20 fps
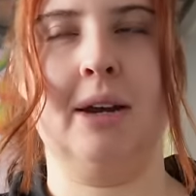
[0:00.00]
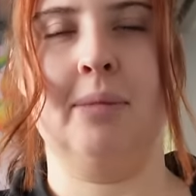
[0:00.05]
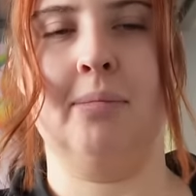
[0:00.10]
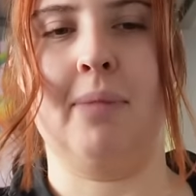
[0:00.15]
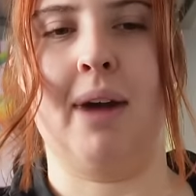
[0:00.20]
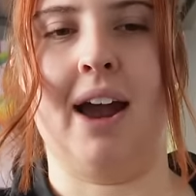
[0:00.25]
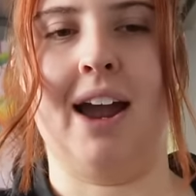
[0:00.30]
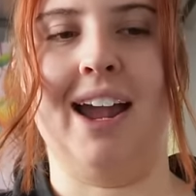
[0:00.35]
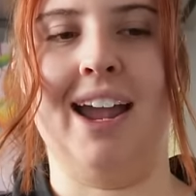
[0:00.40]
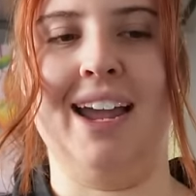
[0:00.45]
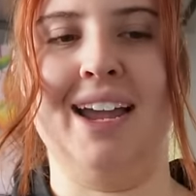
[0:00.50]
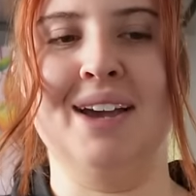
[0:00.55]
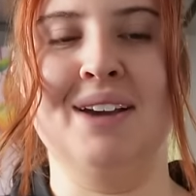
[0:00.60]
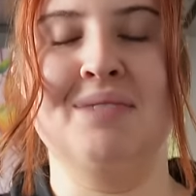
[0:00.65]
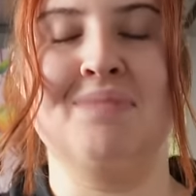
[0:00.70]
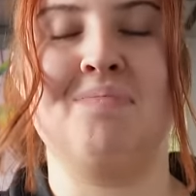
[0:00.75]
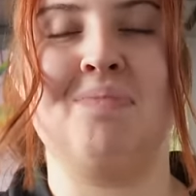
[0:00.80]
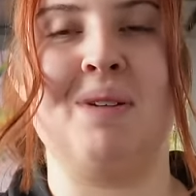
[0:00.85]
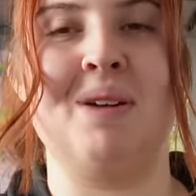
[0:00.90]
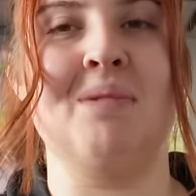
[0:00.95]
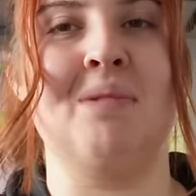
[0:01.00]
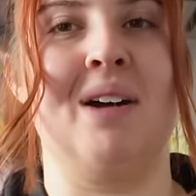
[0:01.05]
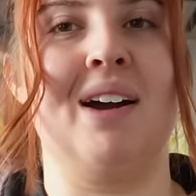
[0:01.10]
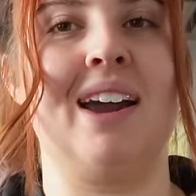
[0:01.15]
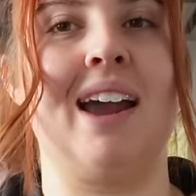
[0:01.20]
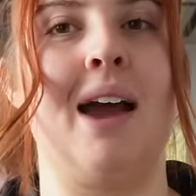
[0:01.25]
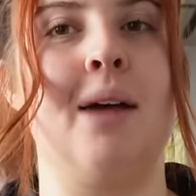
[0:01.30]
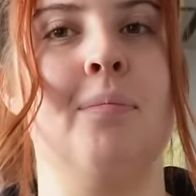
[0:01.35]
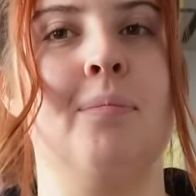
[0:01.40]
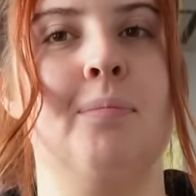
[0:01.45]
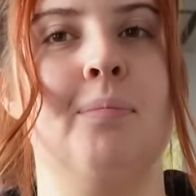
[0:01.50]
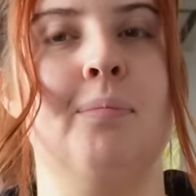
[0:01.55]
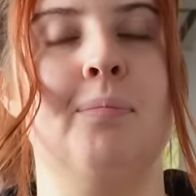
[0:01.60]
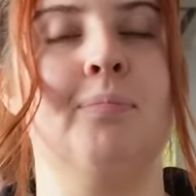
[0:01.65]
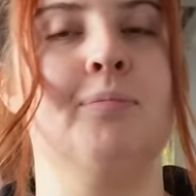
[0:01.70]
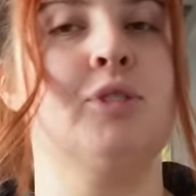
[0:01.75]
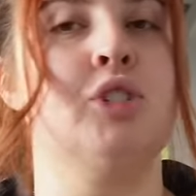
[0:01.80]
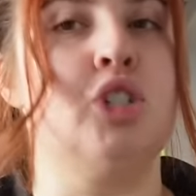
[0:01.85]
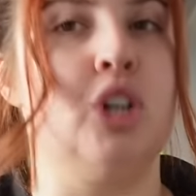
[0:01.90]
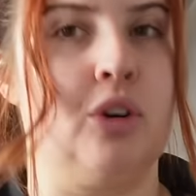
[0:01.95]
my
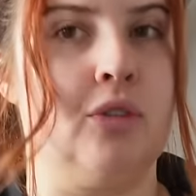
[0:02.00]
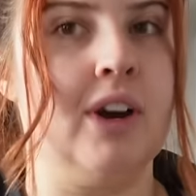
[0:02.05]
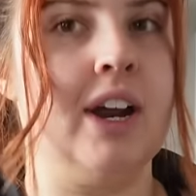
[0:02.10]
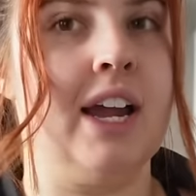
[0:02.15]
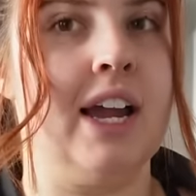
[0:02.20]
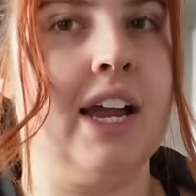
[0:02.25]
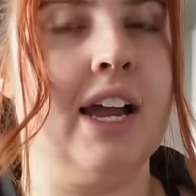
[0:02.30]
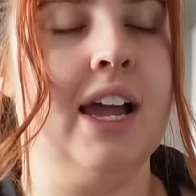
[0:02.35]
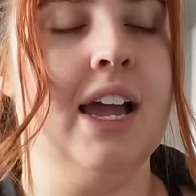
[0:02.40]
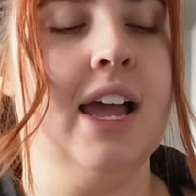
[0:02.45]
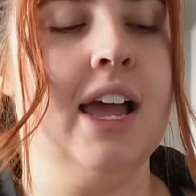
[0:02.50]
pre-workout during.